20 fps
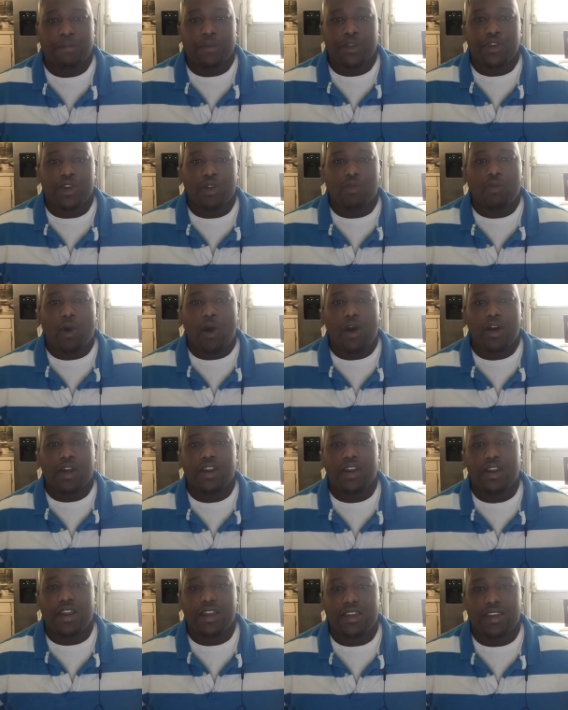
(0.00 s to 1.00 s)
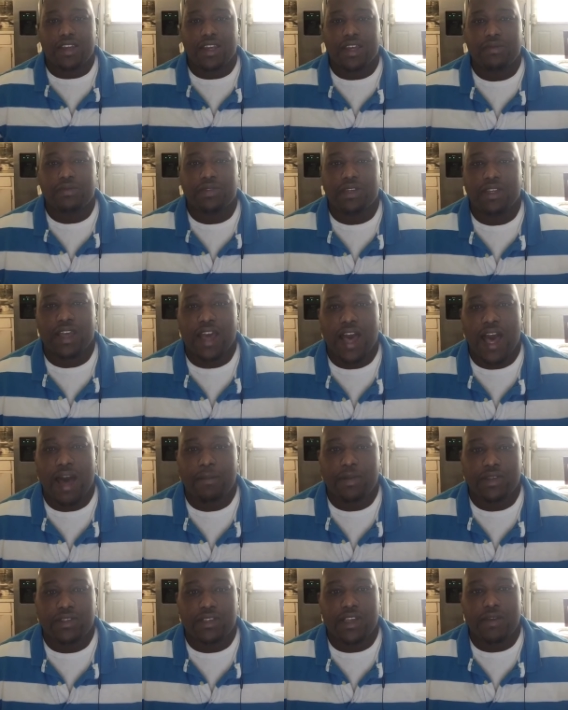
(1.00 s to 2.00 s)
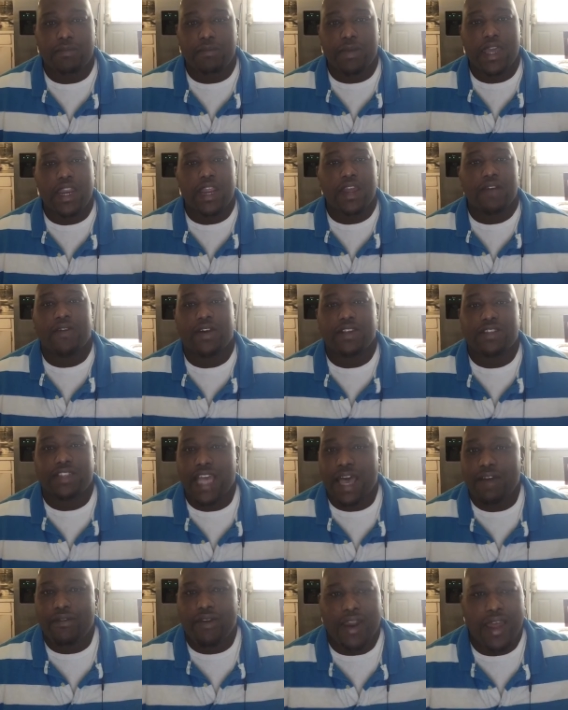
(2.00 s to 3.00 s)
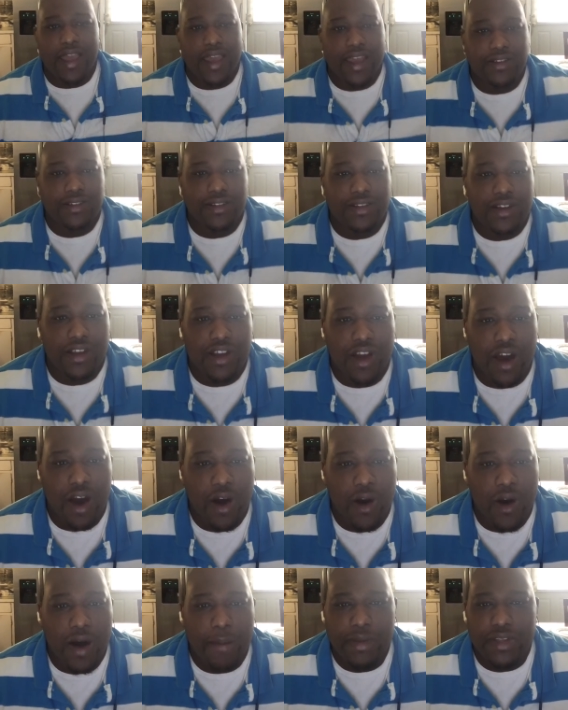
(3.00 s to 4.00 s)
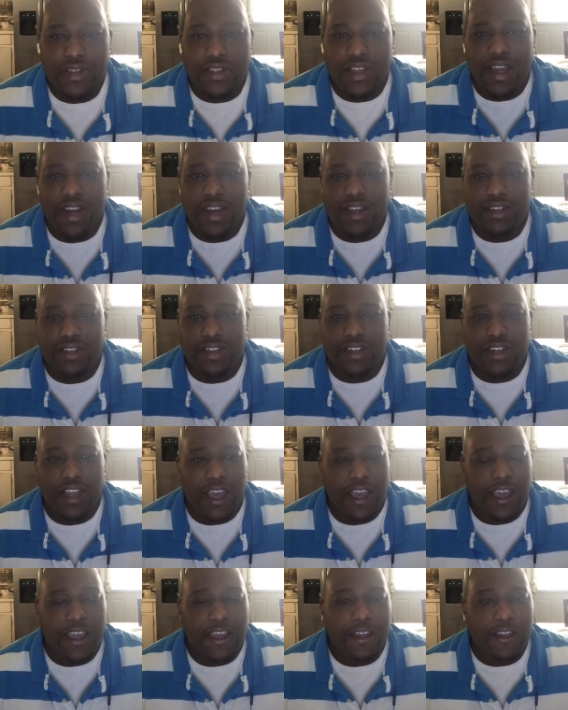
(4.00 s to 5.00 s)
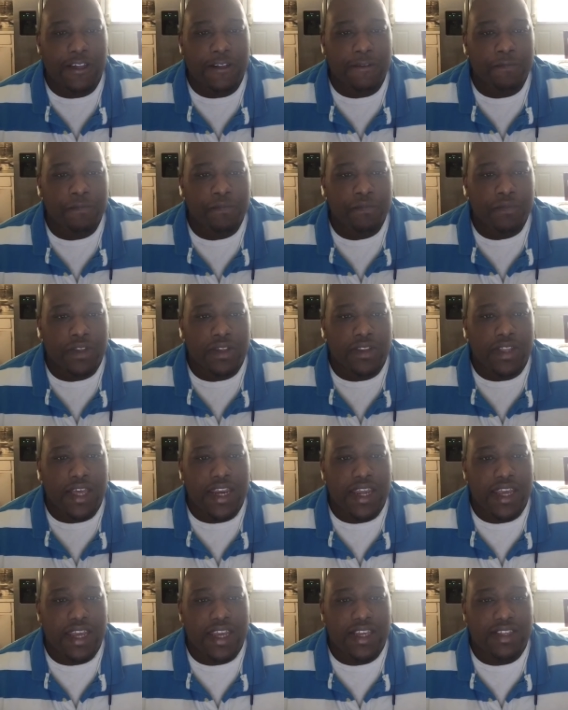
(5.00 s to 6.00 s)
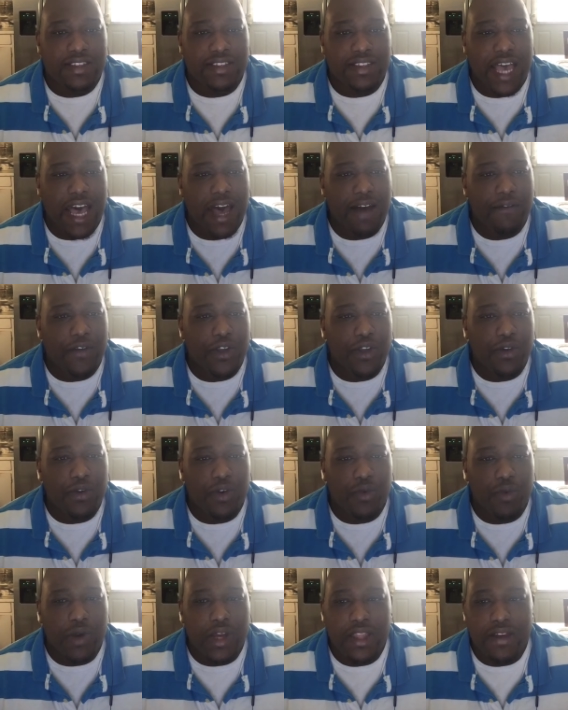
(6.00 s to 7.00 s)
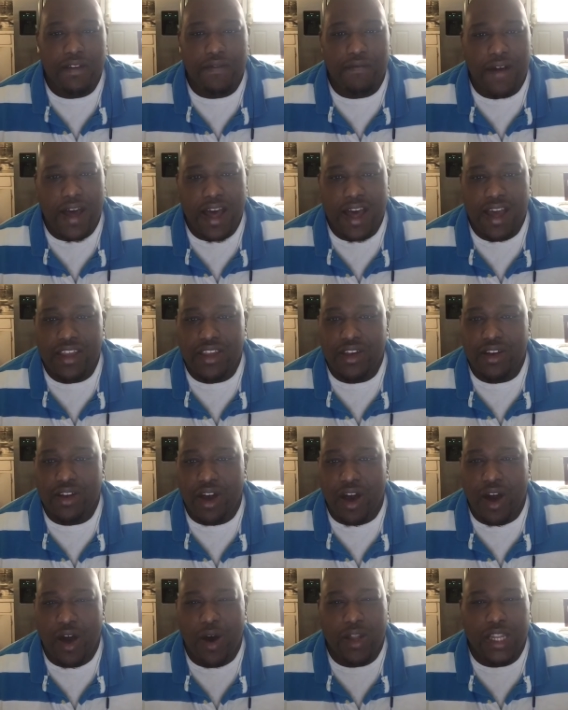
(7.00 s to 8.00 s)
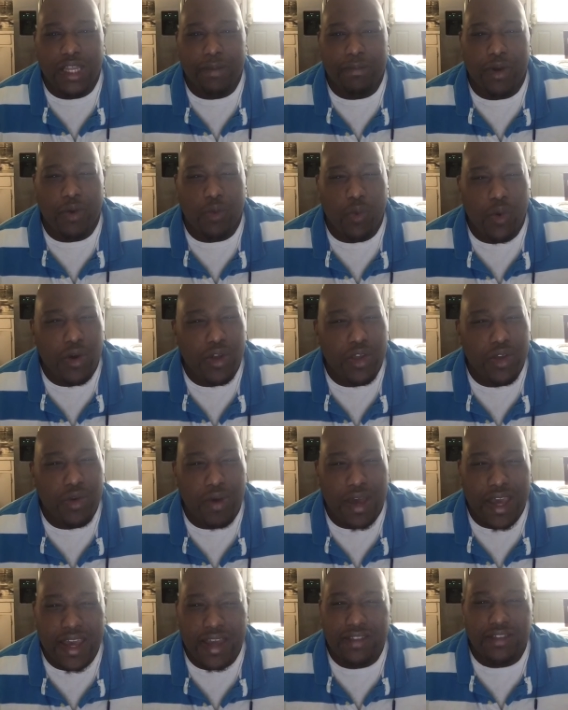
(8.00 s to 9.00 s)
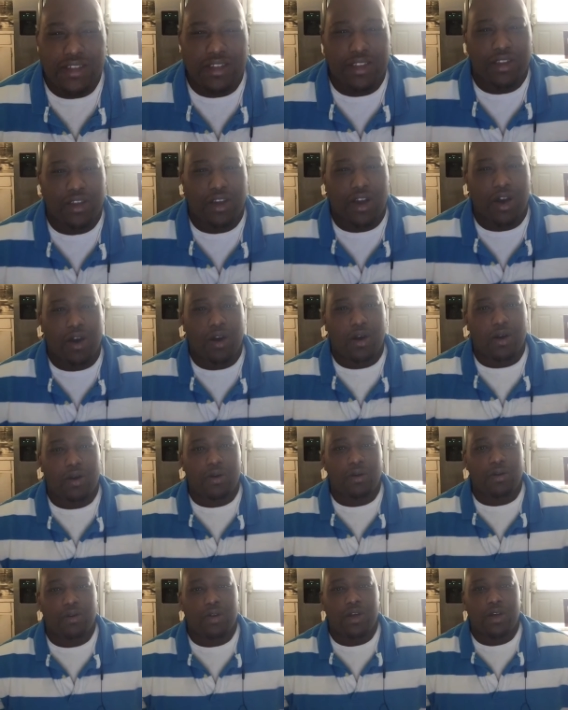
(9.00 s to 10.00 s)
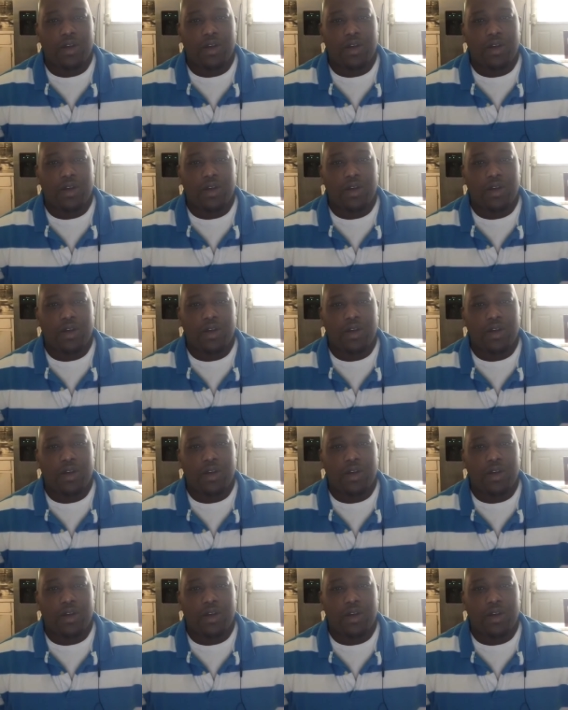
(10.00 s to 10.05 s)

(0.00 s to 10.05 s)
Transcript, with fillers: You're walking in the gifts of God. But see, many of us haven't answered the call. I'm gonna say this today that it's time for you to really find your calling. But will you answer the call?